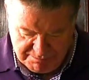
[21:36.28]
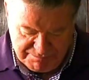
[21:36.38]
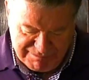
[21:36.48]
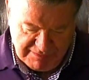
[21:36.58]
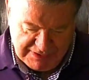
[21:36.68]

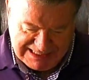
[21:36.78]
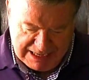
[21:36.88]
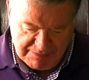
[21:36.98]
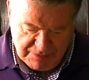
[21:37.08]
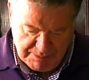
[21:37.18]
previous name
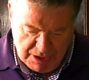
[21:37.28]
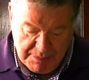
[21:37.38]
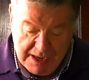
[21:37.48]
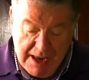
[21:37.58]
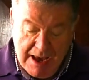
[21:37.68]
of the
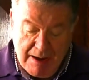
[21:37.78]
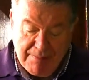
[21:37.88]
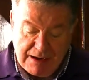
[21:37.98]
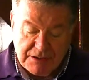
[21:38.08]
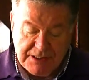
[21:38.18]
Pope,
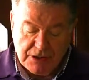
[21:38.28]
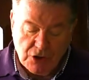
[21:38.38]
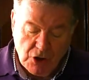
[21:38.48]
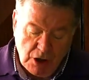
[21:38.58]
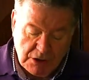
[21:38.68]
amounted
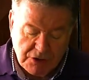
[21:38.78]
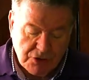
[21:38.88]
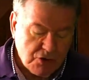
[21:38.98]
not